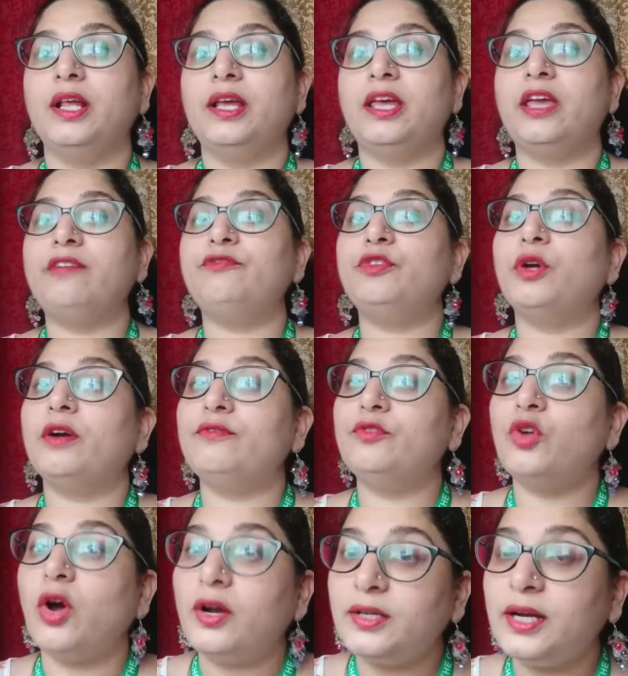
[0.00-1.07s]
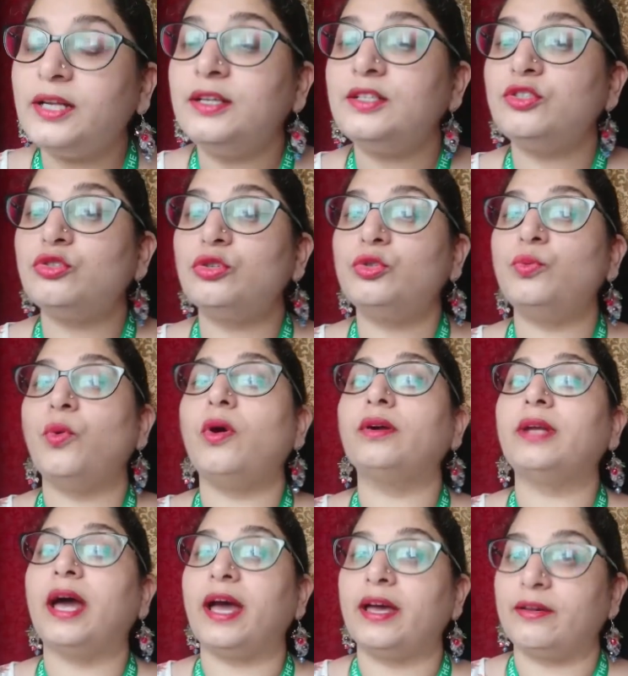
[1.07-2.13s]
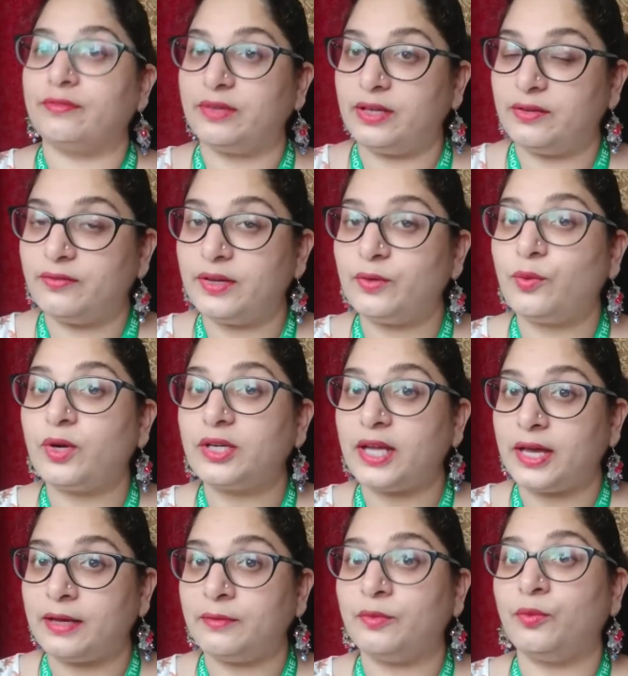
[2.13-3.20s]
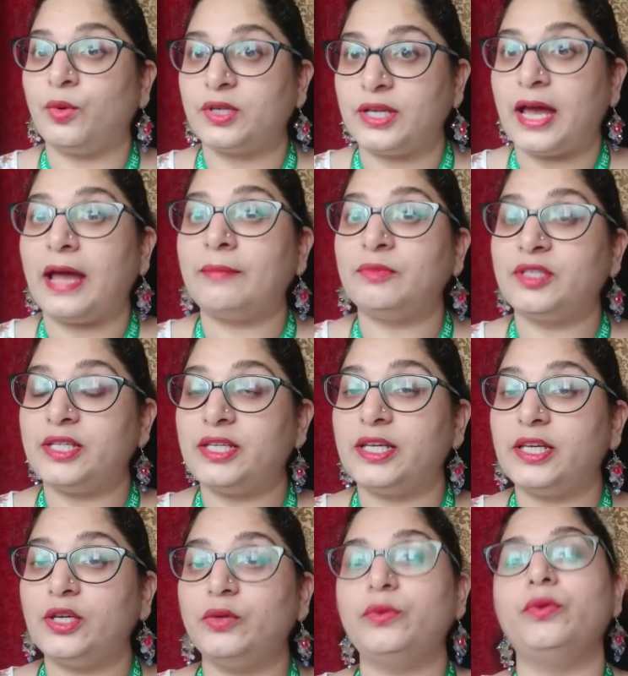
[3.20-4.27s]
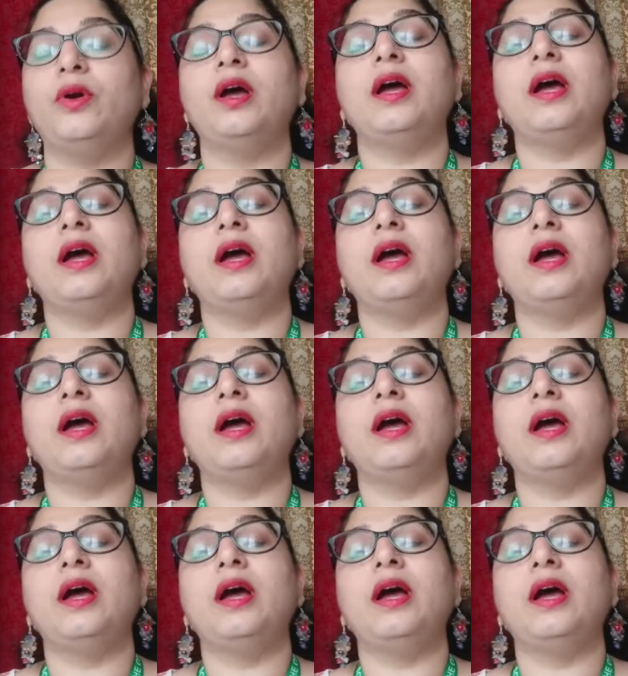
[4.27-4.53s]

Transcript: if you have not understood what I have given what I what I am telling you